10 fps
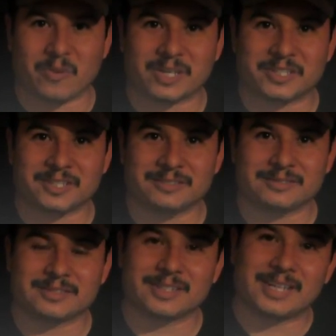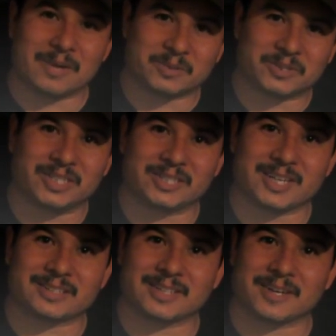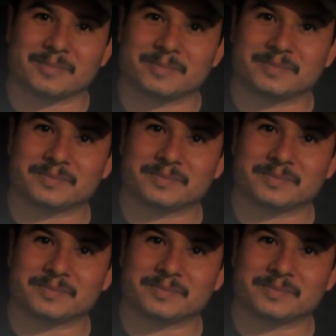watching, and we'll see you next time.